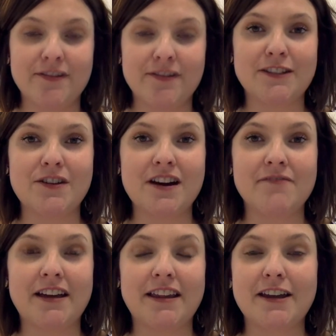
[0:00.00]
So I
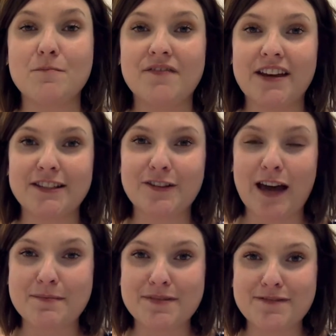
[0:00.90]
finally got my face on
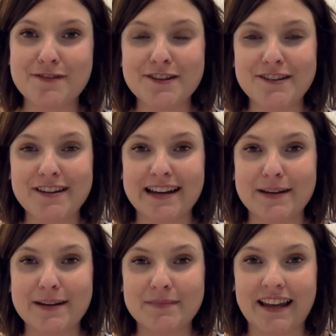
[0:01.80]
camera for you and
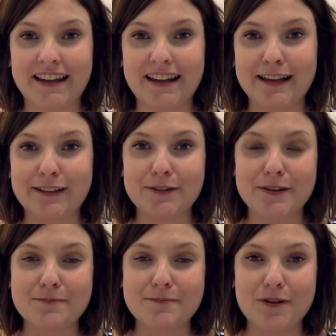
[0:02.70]
I'm saying hello
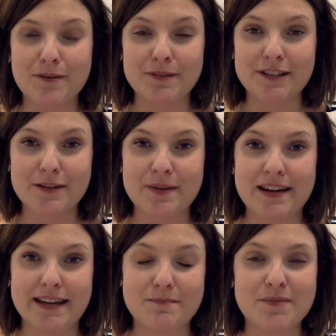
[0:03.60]
and welcome to the
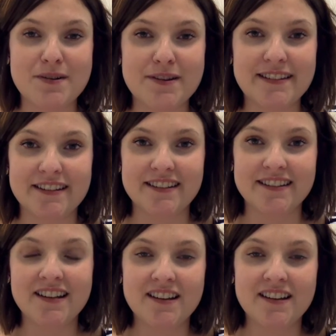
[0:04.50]
week in person